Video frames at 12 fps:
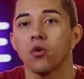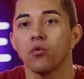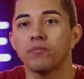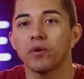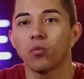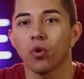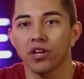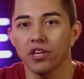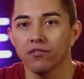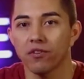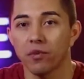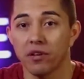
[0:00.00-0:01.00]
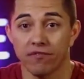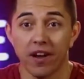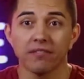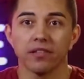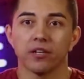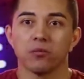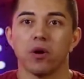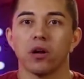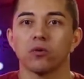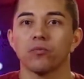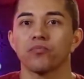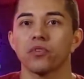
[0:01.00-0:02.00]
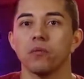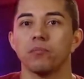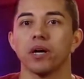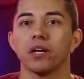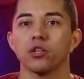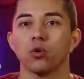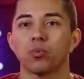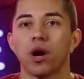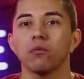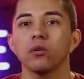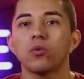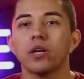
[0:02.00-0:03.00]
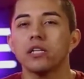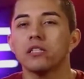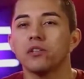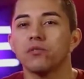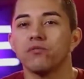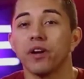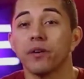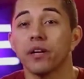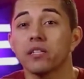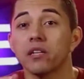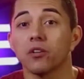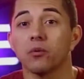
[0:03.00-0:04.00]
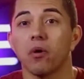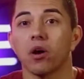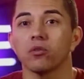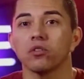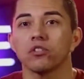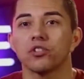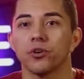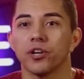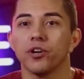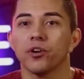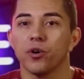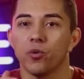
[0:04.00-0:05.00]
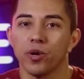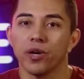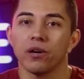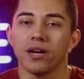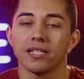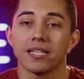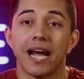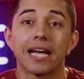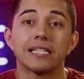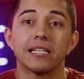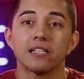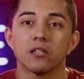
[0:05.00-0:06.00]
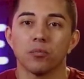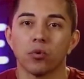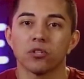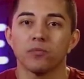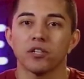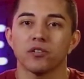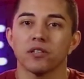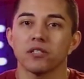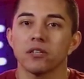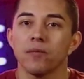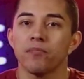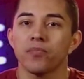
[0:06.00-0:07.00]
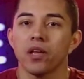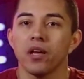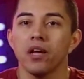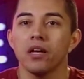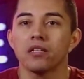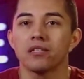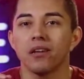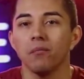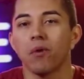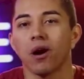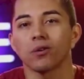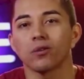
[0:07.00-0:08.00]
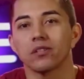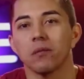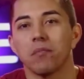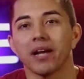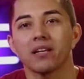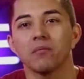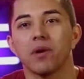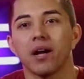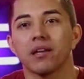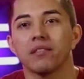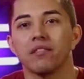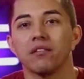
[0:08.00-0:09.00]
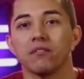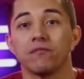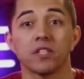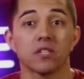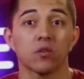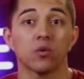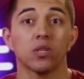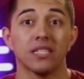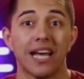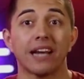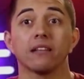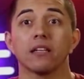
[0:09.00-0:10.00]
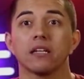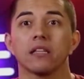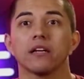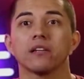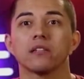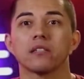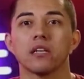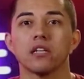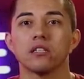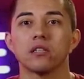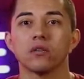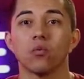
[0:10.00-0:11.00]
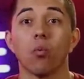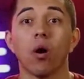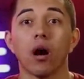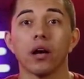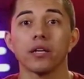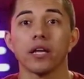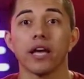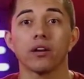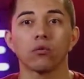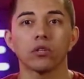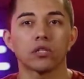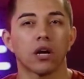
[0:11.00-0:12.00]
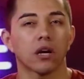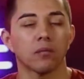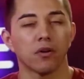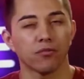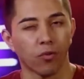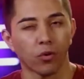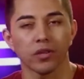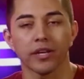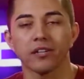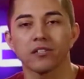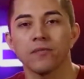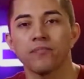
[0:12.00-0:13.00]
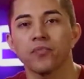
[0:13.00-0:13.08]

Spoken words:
We've been working from a 5-layer model, but you'll probably run into various other models during your career as an IT support specialist. Some models might combine the physical and data link layers into one and only talk about 4 layers.